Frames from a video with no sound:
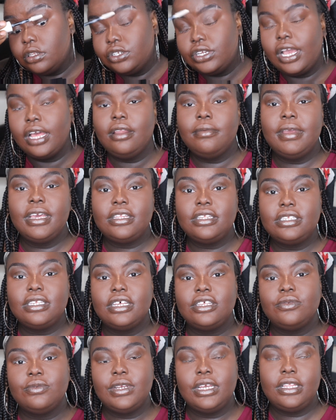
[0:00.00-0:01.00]
trying to make this
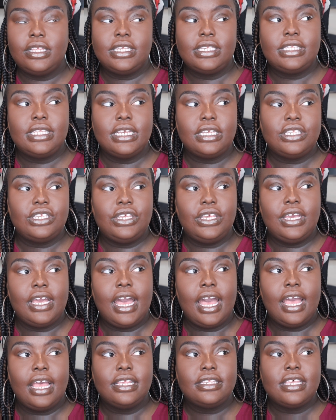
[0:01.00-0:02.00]
as realistic to you
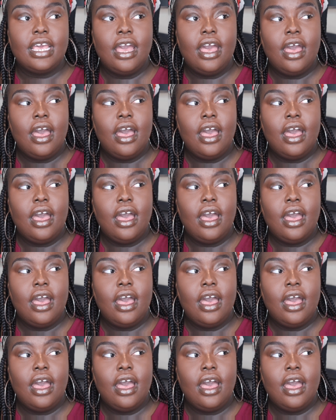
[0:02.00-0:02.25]
guys